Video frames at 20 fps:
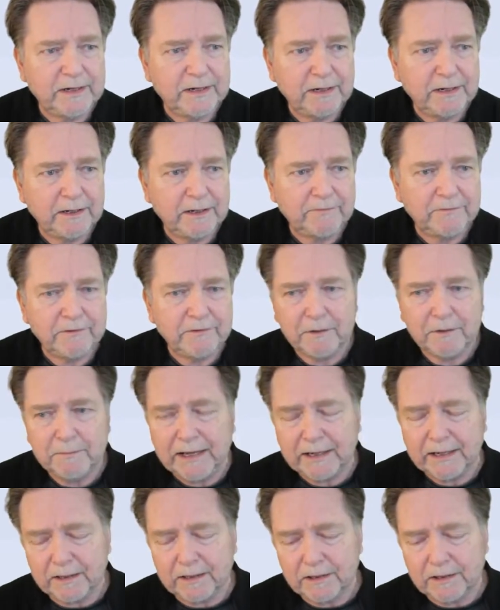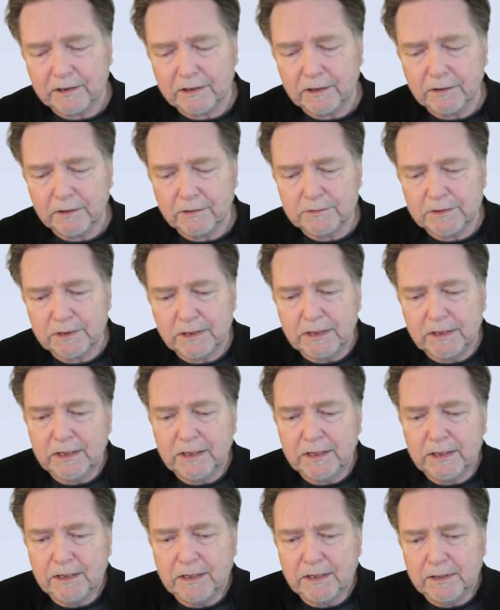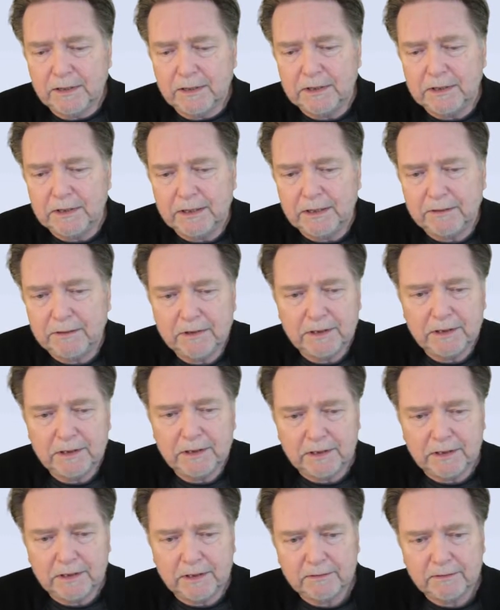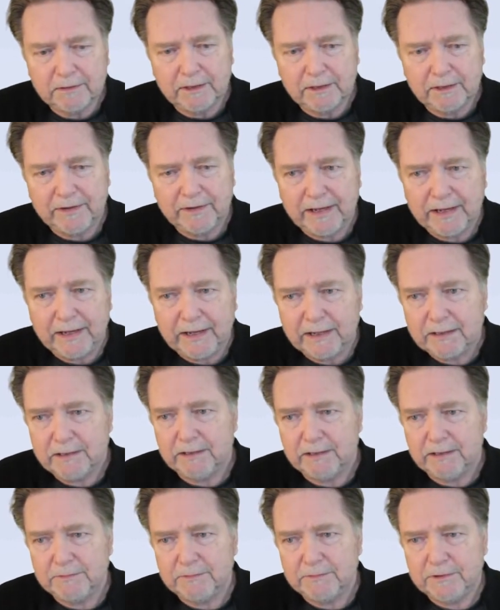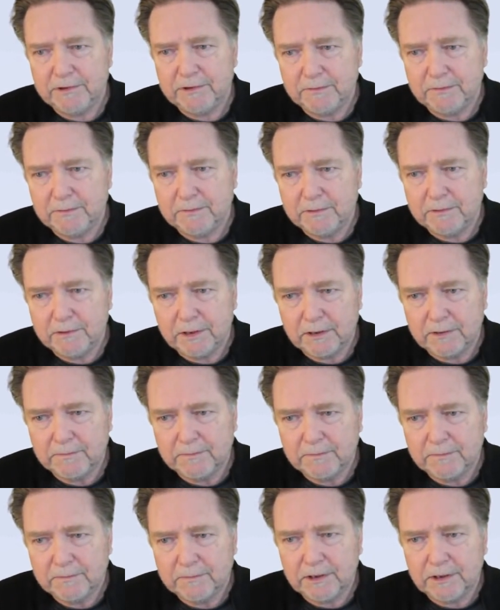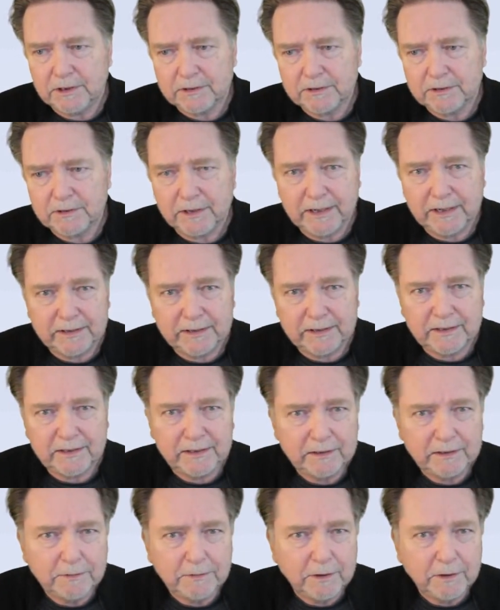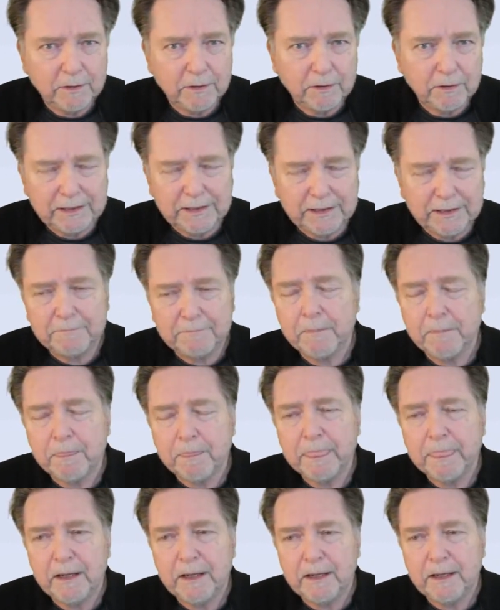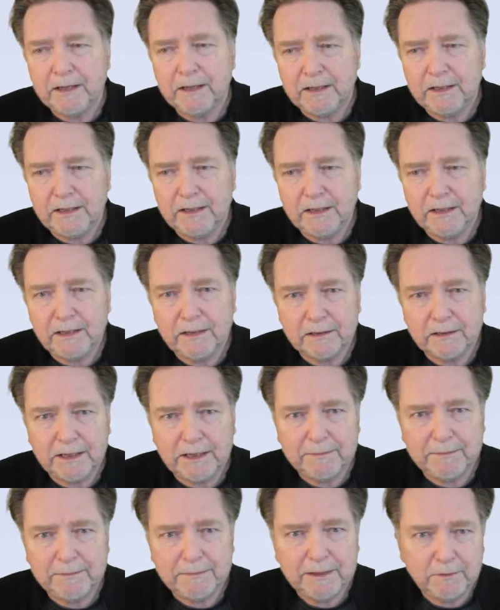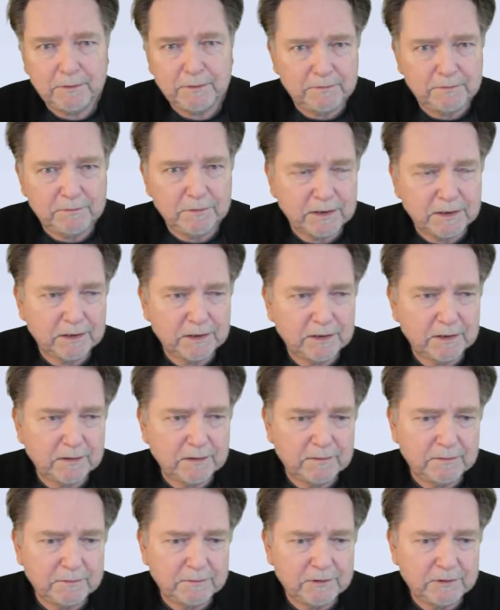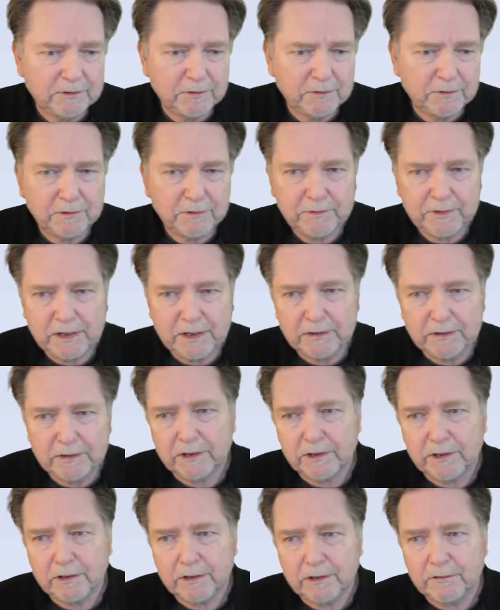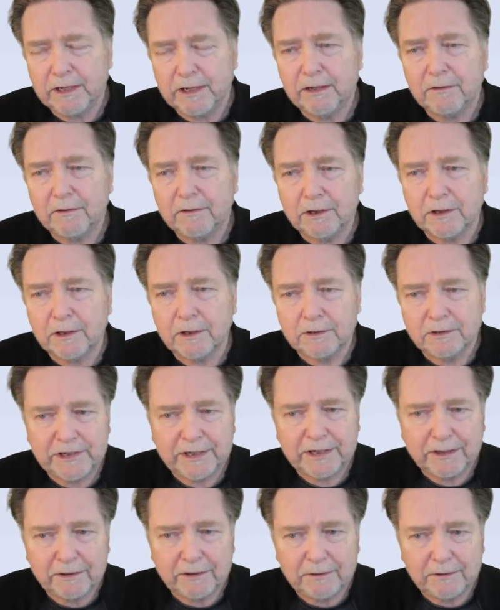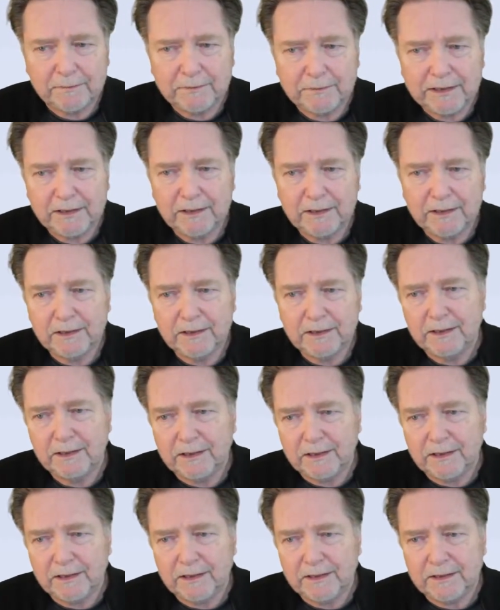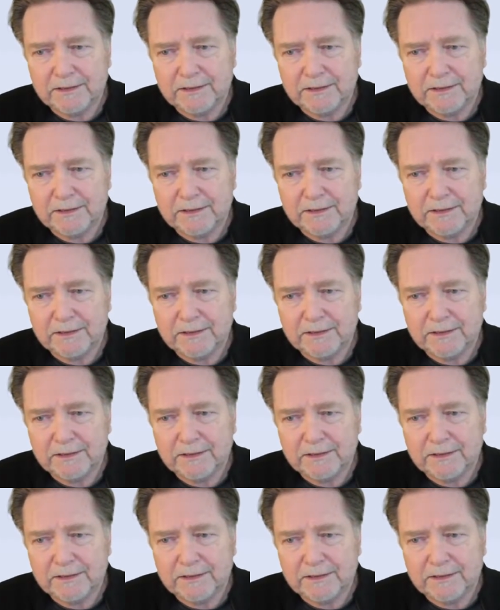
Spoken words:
out how far back it goes, but I will give a hat tip to Dr. Anthony Napoleon. He came out with a book 2 or 3 years ago now called Shadow Men, an